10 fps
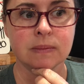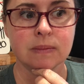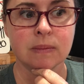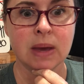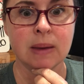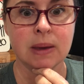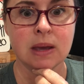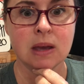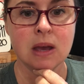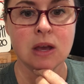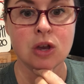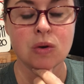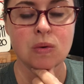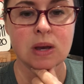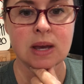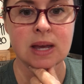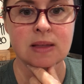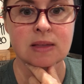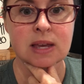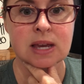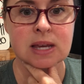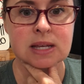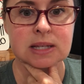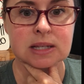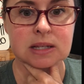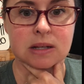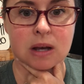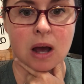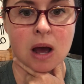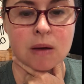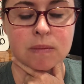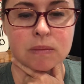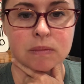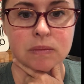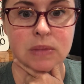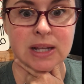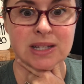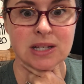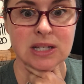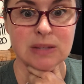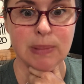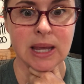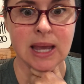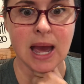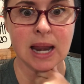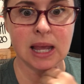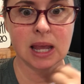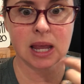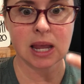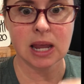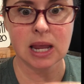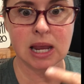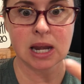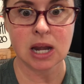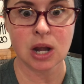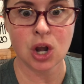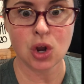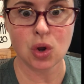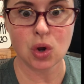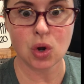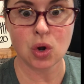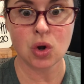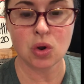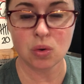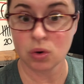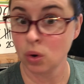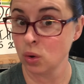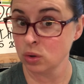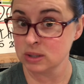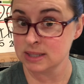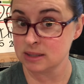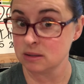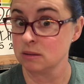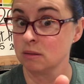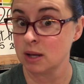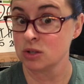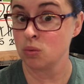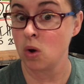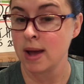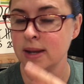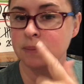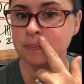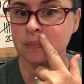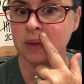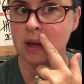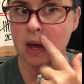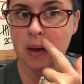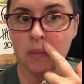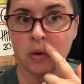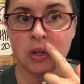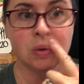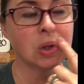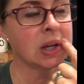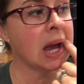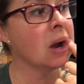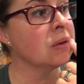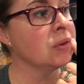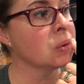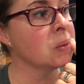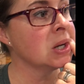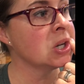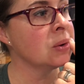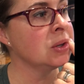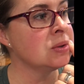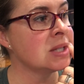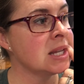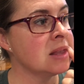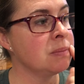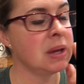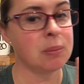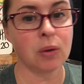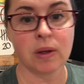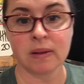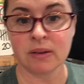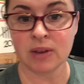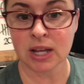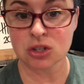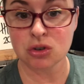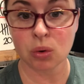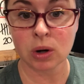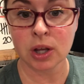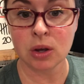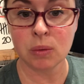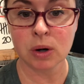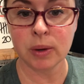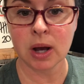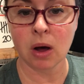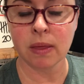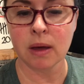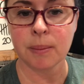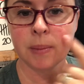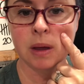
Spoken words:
Maybe you eat these, it's spaghetti noodles. That's one. When you look out of your window and you see the people that live next door to you, what do we call them?